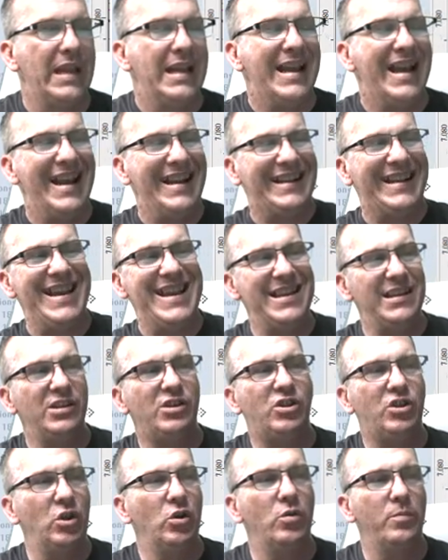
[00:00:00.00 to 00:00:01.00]
I can't
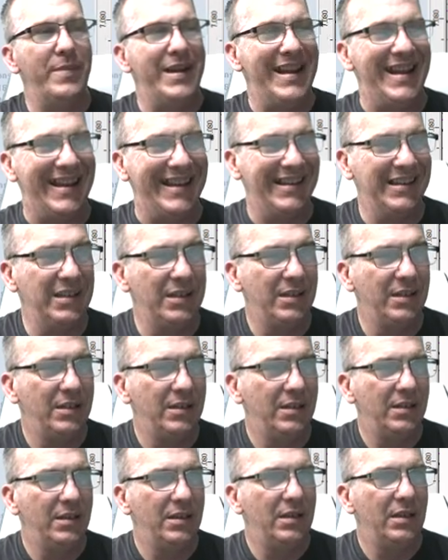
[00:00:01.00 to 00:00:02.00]
zoom in
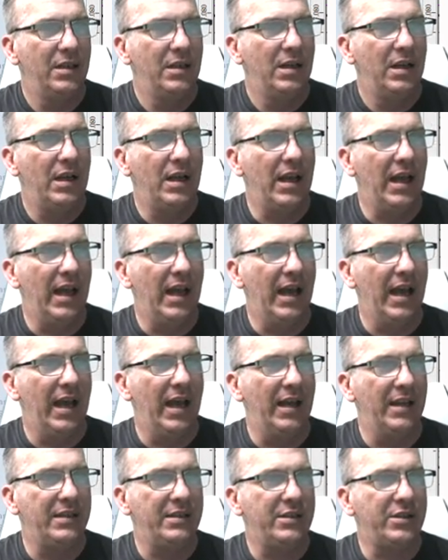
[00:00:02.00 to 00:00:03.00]

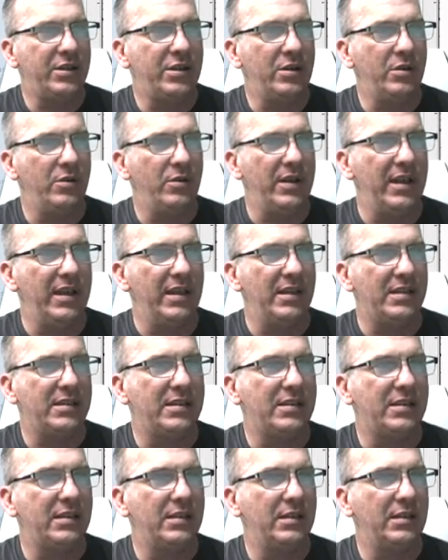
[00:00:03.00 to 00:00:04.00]
to
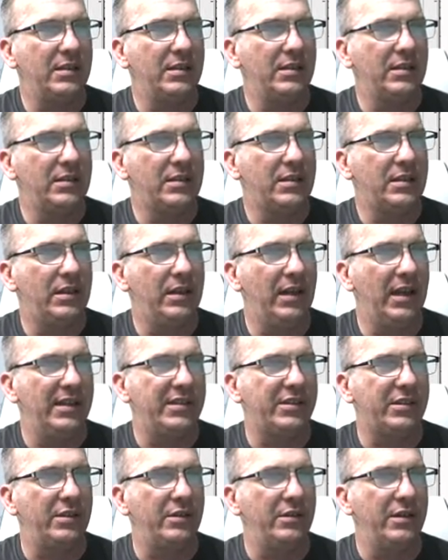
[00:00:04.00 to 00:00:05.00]
this
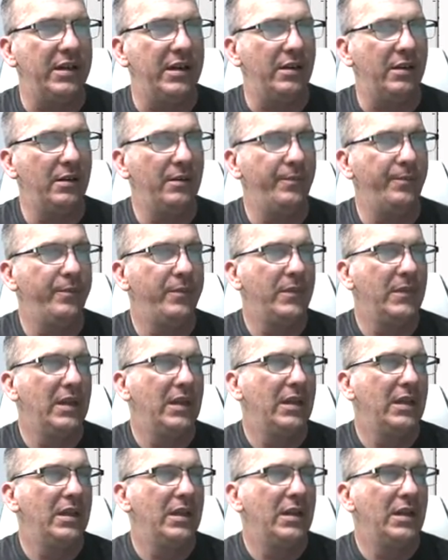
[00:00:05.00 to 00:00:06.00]
cluster here.
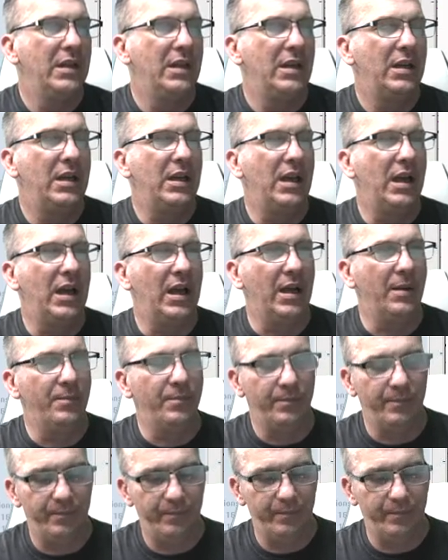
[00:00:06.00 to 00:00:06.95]
I